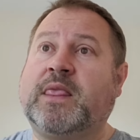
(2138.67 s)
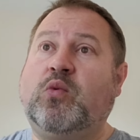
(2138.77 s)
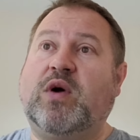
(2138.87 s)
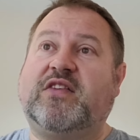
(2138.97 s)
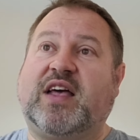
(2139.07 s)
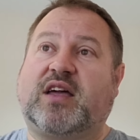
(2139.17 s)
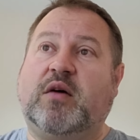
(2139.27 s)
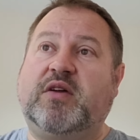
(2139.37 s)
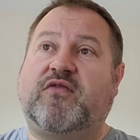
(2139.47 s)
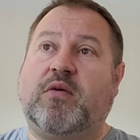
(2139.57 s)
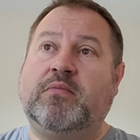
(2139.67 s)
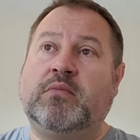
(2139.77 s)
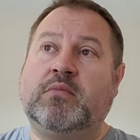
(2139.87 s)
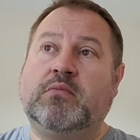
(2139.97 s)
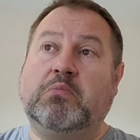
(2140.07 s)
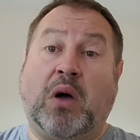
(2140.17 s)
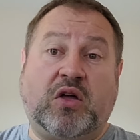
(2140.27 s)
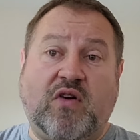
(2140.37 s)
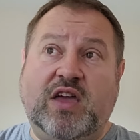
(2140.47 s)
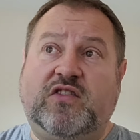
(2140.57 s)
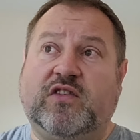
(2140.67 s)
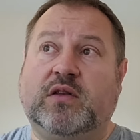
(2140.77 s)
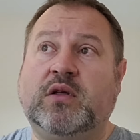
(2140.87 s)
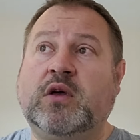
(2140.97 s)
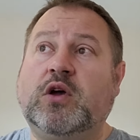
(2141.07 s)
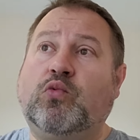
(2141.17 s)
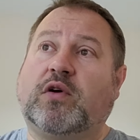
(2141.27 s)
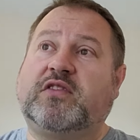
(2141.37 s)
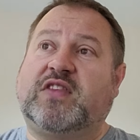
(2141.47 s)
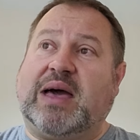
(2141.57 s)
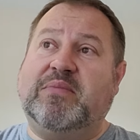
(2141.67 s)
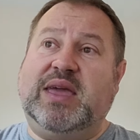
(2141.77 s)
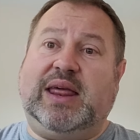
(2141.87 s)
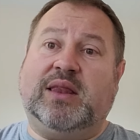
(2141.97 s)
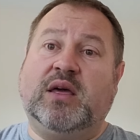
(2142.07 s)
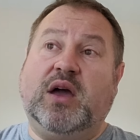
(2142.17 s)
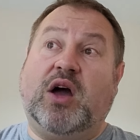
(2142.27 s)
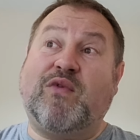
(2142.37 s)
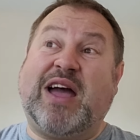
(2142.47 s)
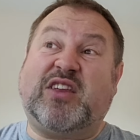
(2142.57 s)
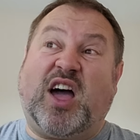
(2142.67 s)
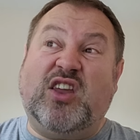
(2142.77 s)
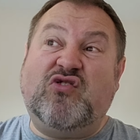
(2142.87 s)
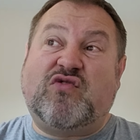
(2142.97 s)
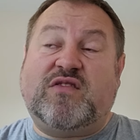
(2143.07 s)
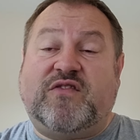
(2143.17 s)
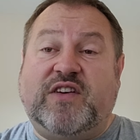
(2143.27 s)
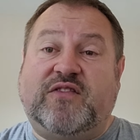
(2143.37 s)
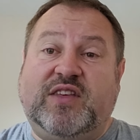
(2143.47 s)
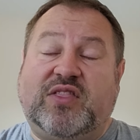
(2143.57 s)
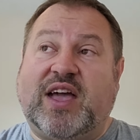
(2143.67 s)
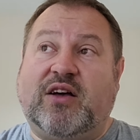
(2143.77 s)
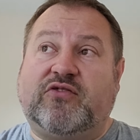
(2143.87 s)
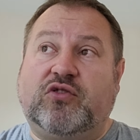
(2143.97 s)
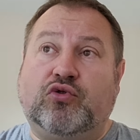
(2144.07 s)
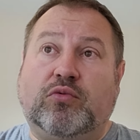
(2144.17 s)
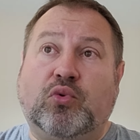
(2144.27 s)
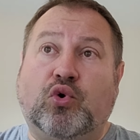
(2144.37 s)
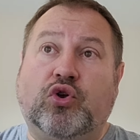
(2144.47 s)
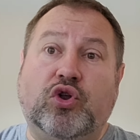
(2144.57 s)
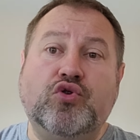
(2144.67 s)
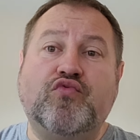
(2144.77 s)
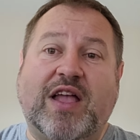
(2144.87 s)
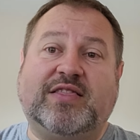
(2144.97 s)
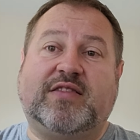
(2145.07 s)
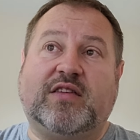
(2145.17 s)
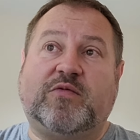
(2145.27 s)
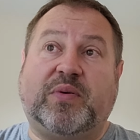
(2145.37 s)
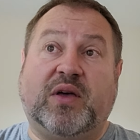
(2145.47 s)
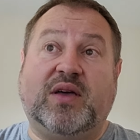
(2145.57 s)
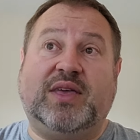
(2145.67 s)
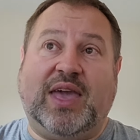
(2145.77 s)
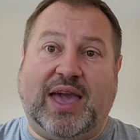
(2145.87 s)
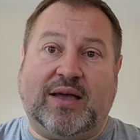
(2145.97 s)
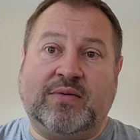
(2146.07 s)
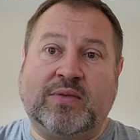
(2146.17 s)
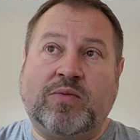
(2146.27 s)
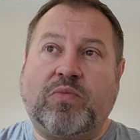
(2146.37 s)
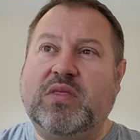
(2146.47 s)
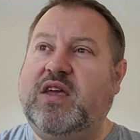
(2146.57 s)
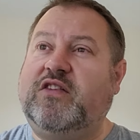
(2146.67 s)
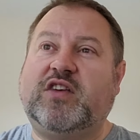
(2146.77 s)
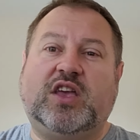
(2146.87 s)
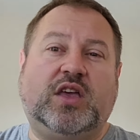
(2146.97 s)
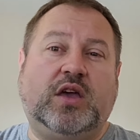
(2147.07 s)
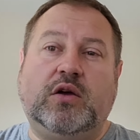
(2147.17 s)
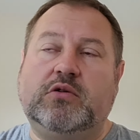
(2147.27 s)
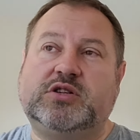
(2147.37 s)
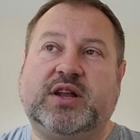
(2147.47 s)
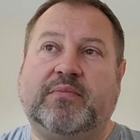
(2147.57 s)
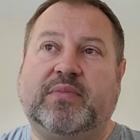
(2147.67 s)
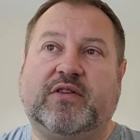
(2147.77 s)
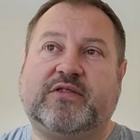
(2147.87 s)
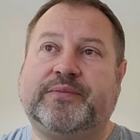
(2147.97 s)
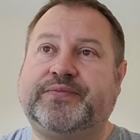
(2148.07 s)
Where's that coming from? Migration. What does that mean? Around 150,000 or more new renters per year. These are huge numbers.